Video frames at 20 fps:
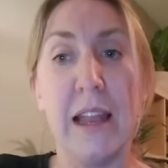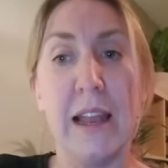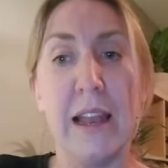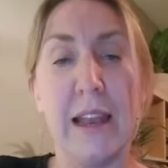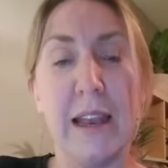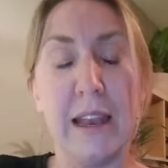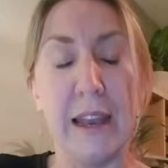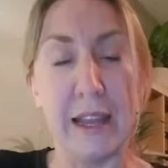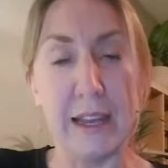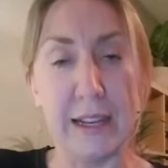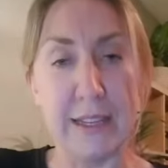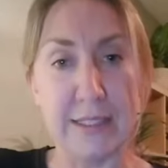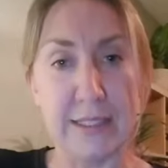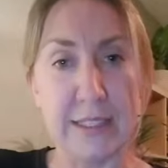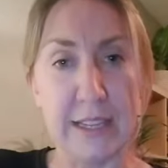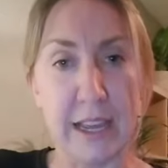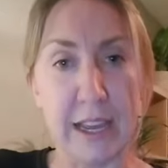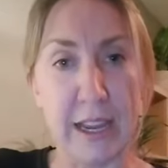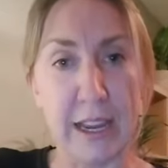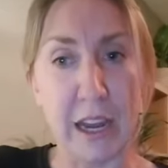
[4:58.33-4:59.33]
Last
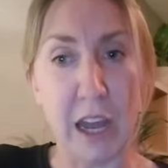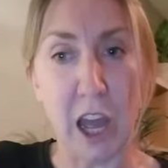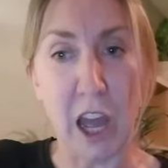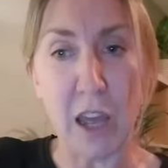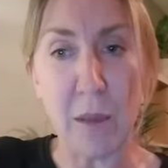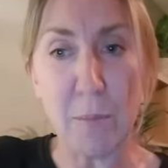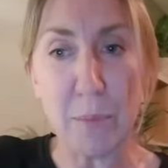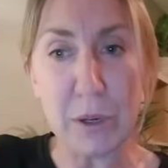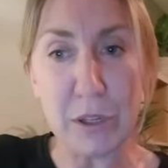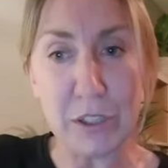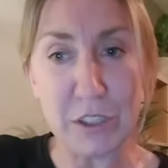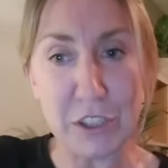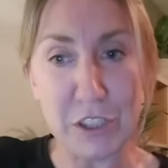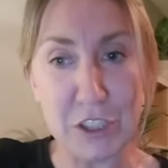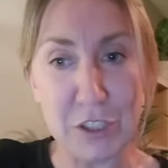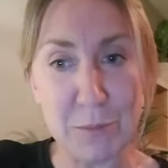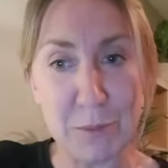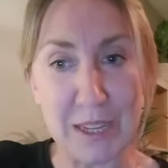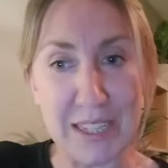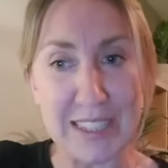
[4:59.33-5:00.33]
night, I
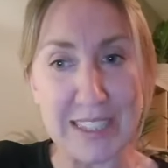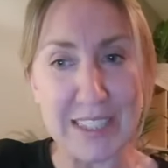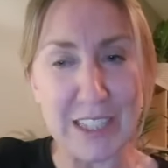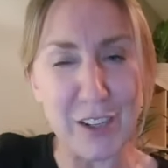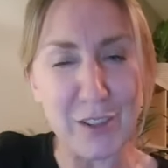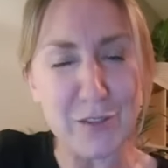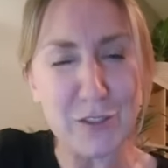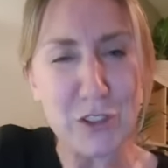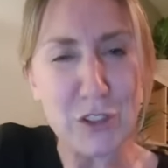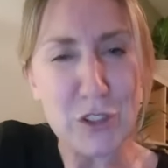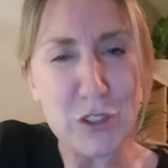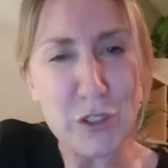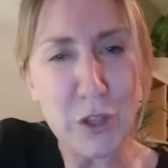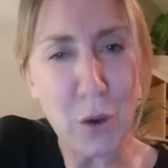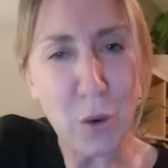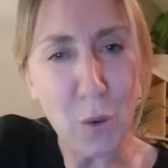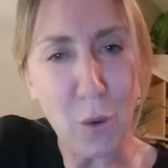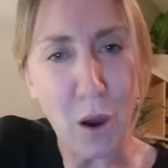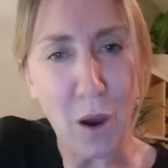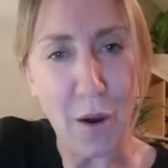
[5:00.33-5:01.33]
punched myself
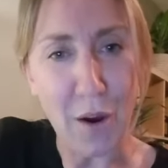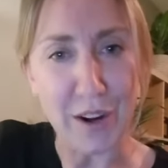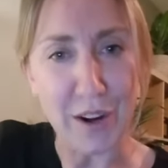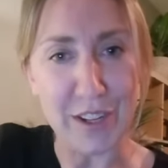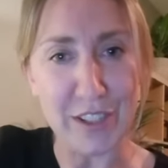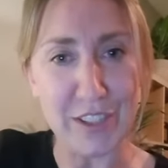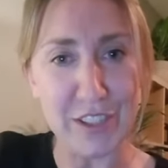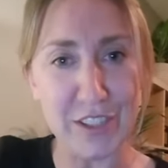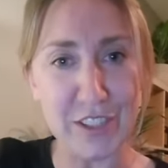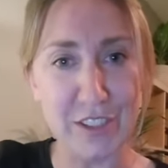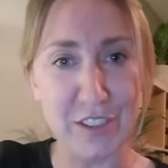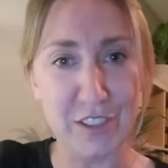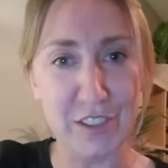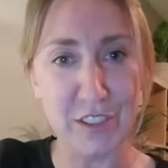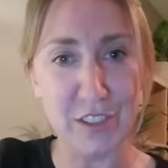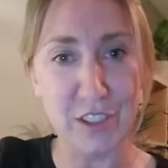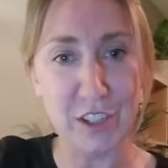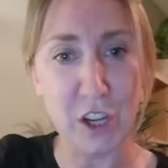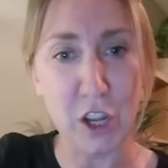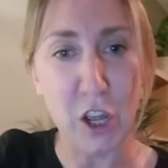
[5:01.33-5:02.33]
so hard
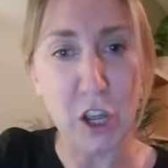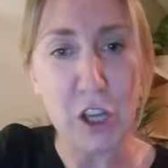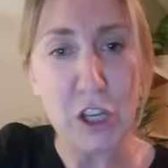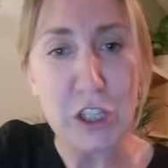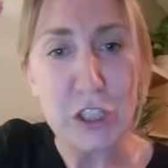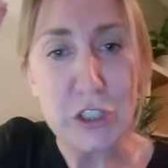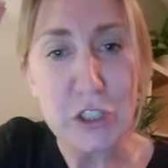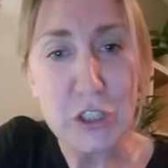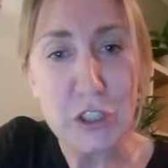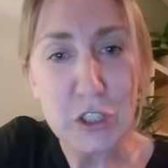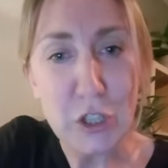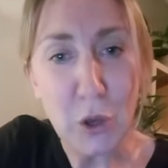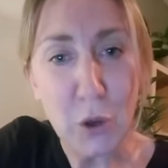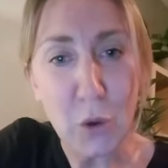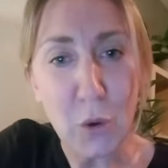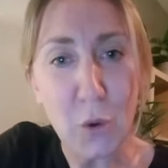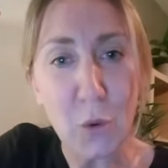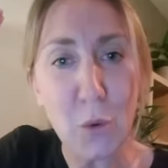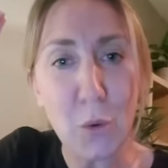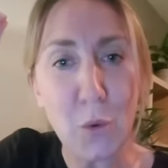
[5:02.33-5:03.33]
so